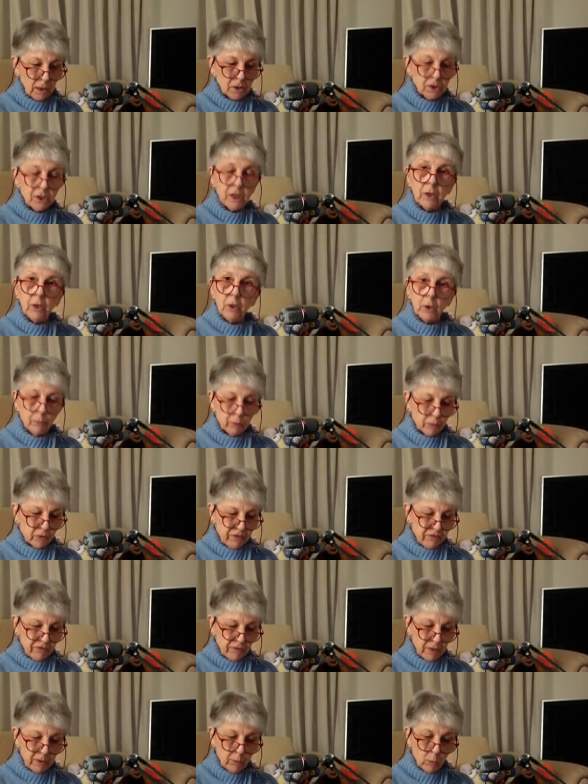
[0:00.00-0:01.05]
tell you
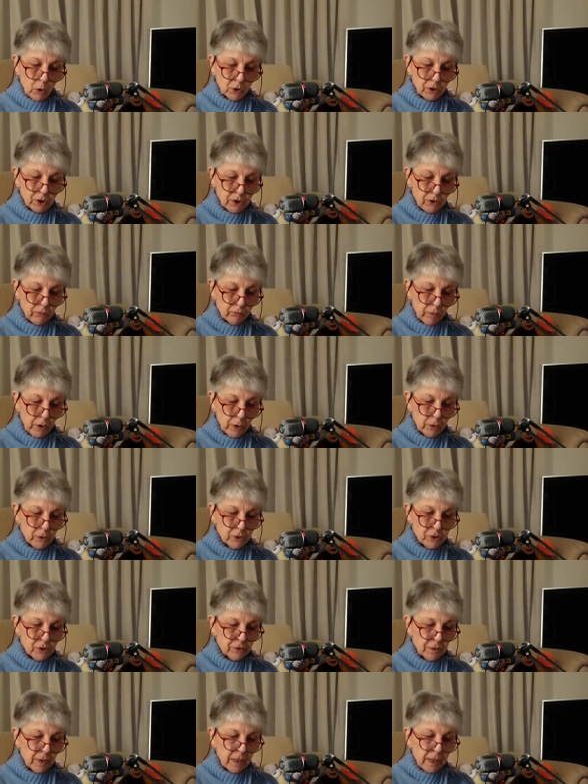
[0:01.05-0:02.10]
briefly what he
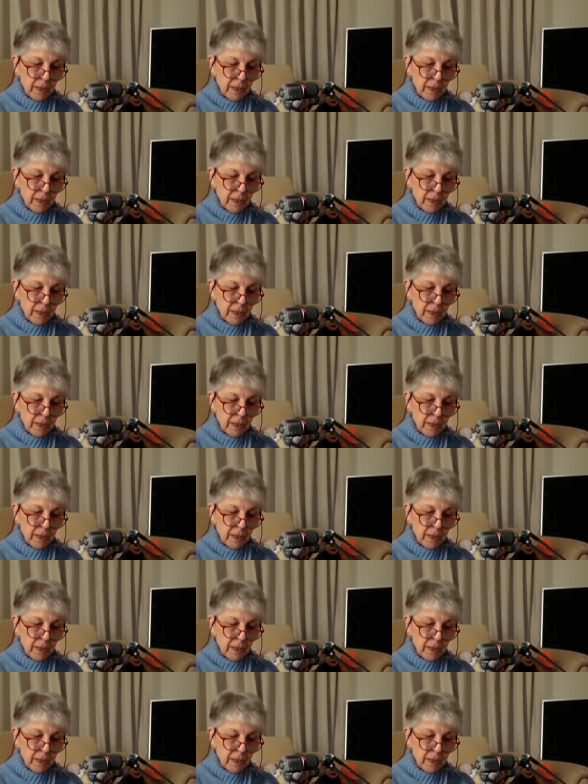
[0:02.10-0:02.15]
wrote.